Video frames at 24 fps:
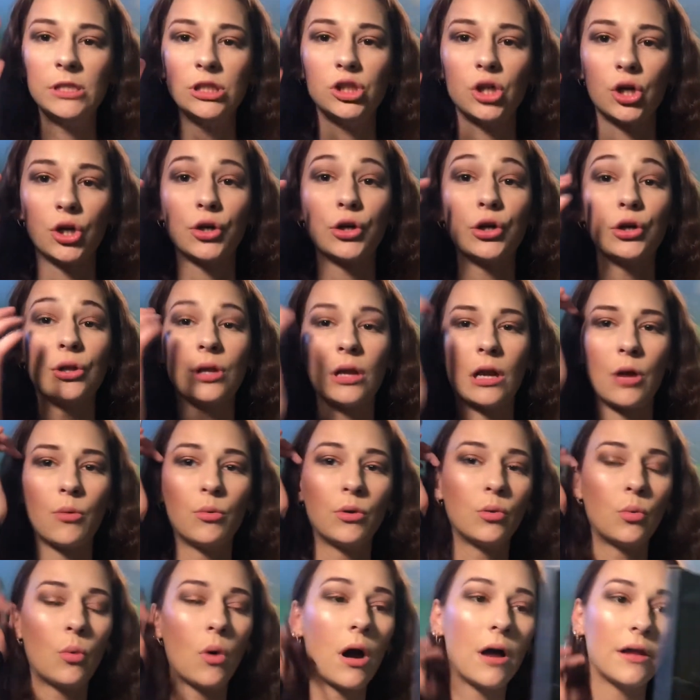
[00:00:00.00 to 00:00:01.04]
darker than I
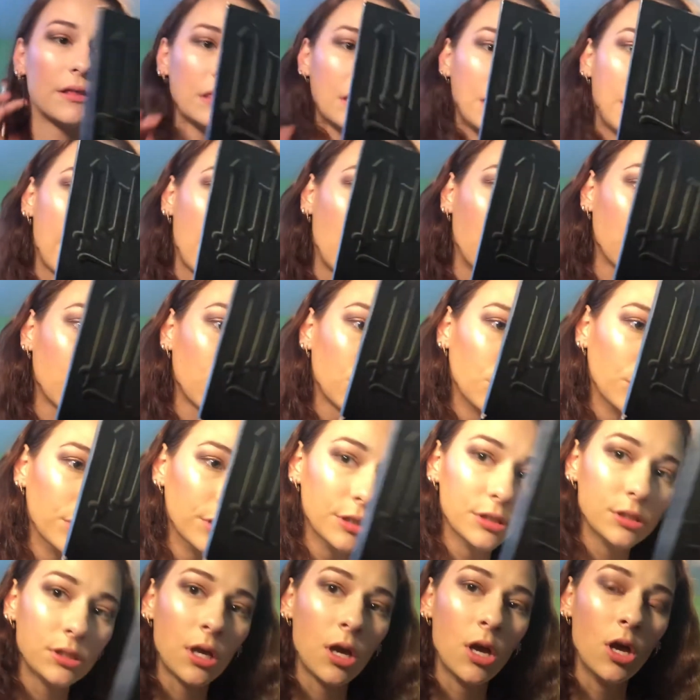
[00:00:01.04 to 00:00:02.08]
would want in the outer
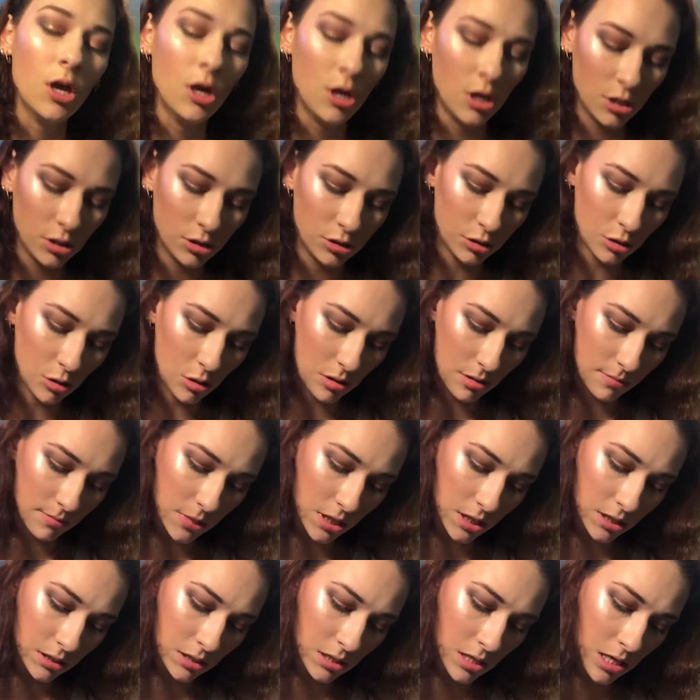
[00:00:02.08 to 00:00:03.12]
corners. So I'm
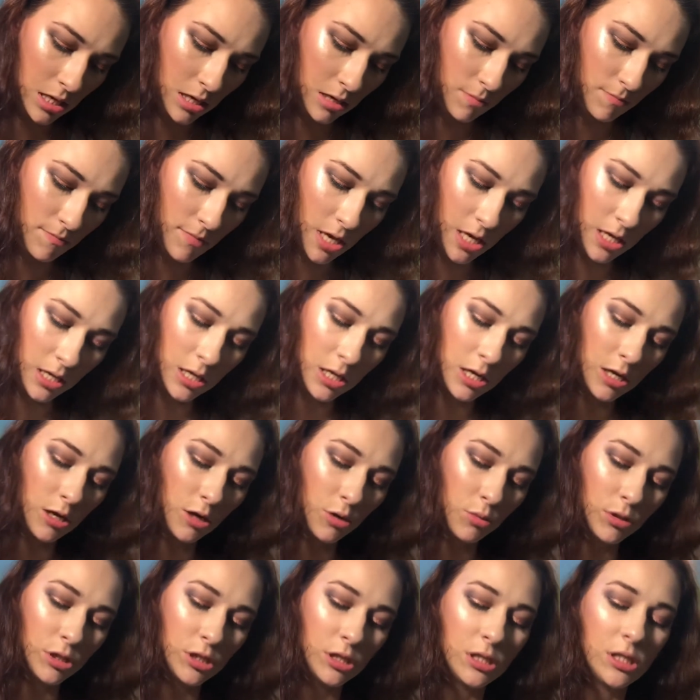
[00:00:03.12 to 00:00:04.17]
gonna take Man
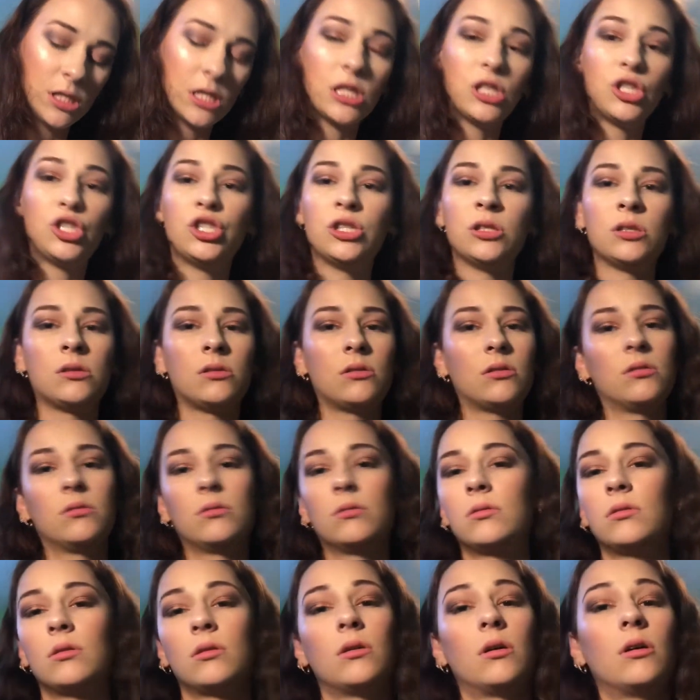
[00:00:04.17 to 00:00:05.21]
Eater, which is just
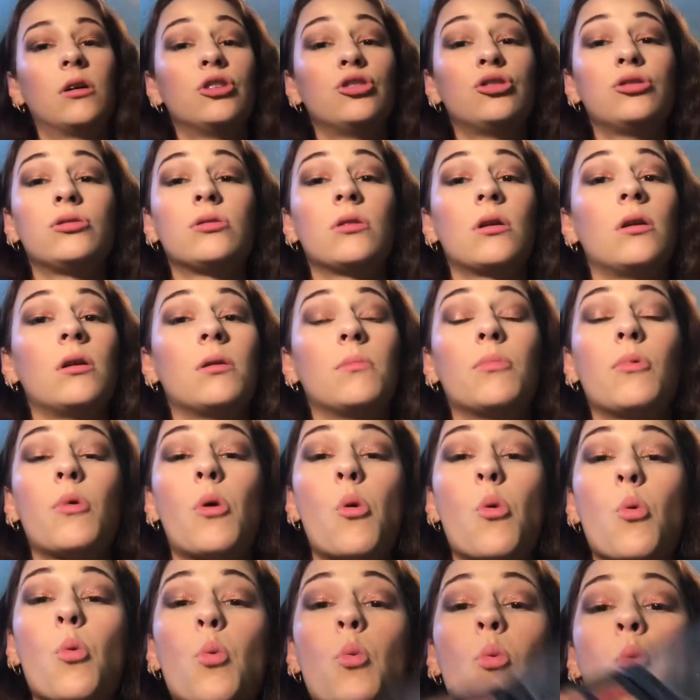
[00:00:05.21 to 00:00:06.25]
a straight up
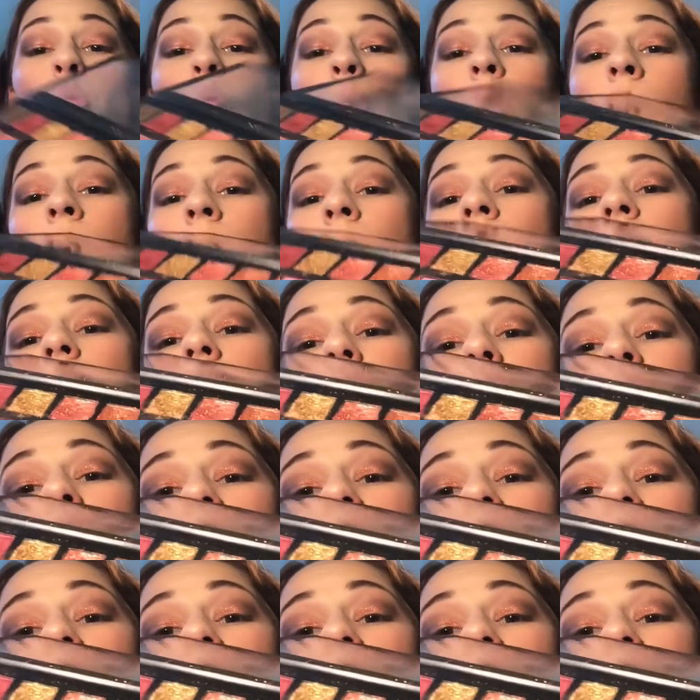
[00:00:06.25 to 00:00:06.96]
red